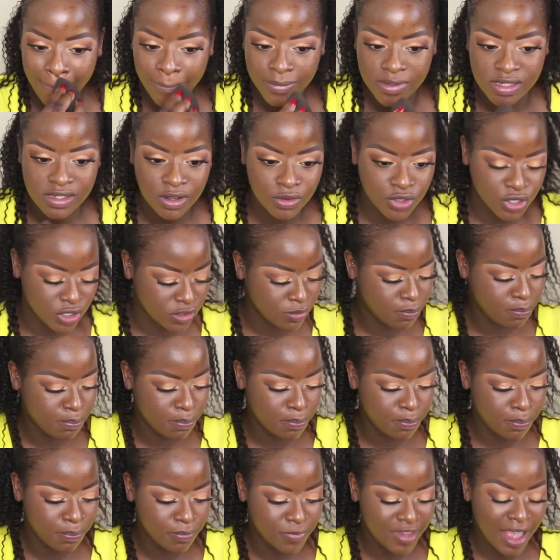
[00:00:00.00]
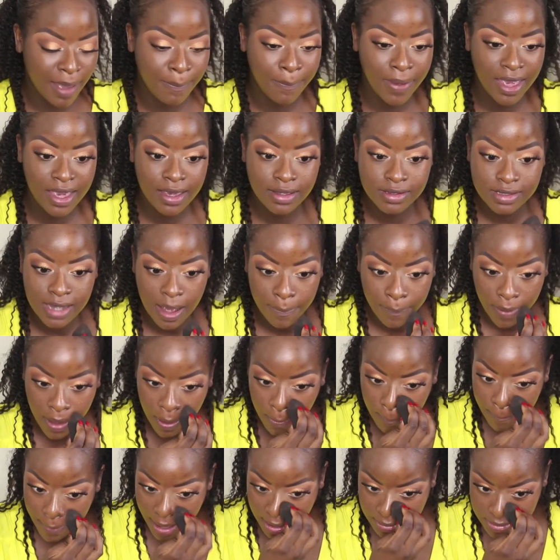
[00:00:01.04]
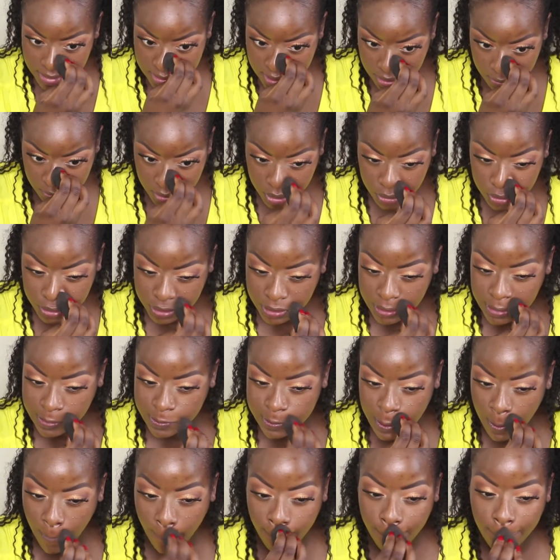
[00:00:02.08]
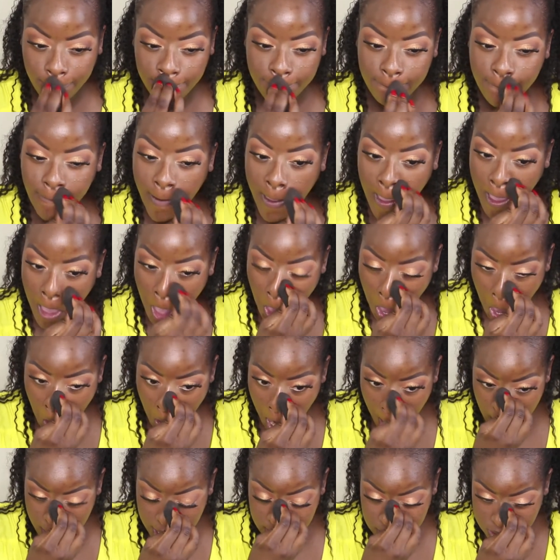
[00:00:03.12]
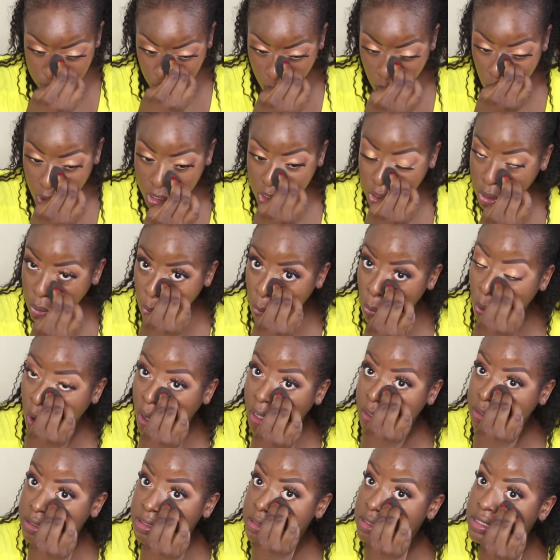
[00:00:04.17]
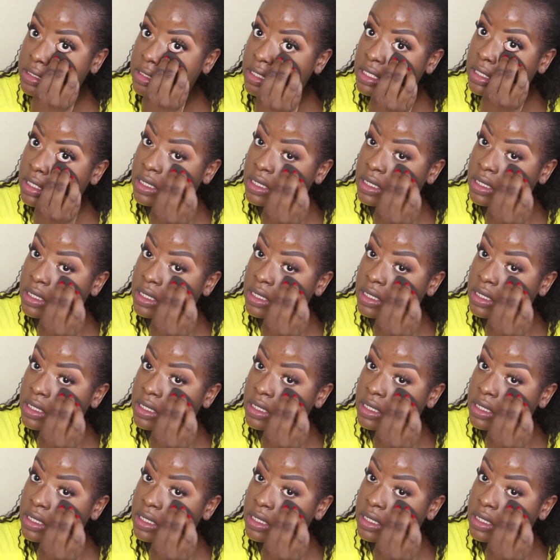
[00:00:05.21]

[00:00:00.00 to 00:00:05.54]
So just tapping, bouncing motions is what you want.